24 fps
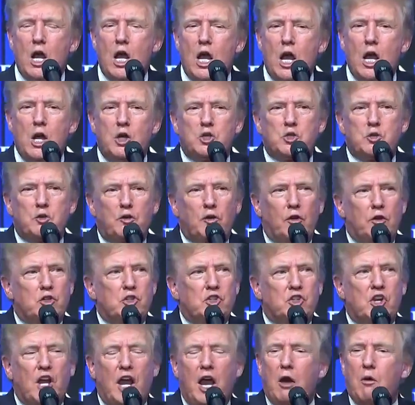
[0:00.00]
It's
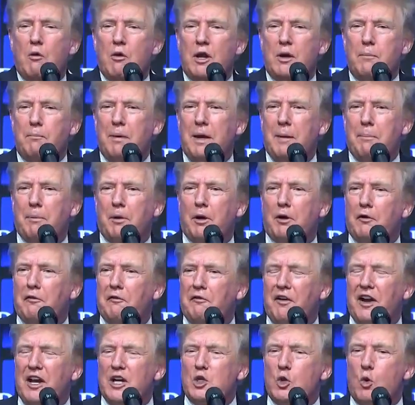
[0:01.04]
scary. People are
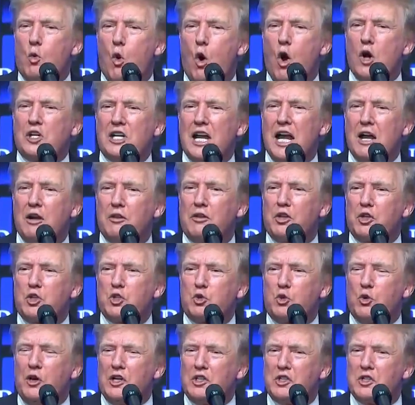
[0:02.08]
afraid to walk down the
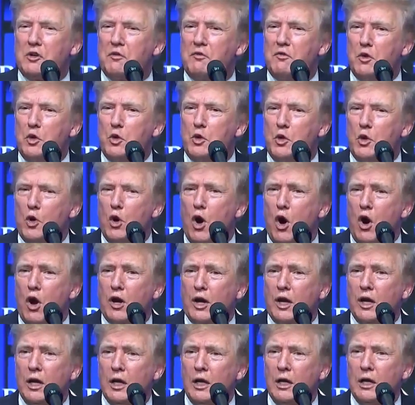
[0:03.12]
streets of New
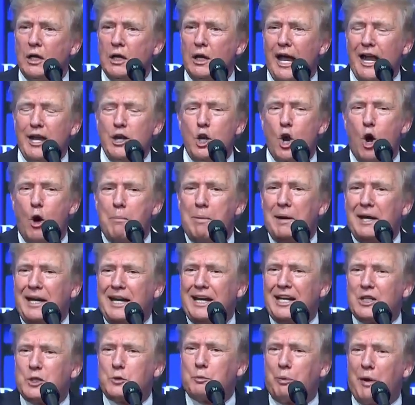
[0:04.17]
York, and nobody
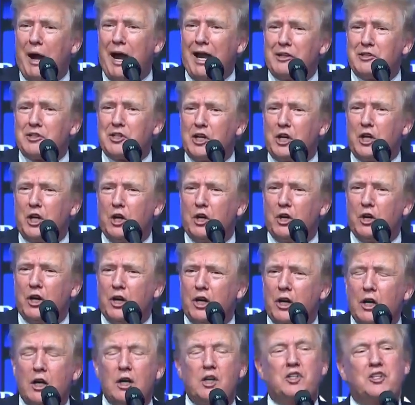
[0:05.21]
gets
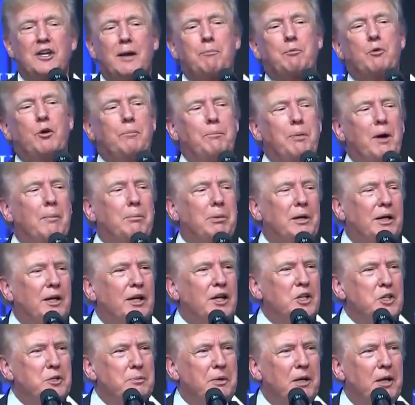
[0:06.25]
prosecuted, except
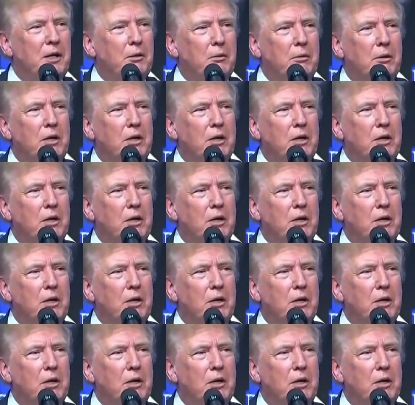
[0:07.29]
Republicans, by the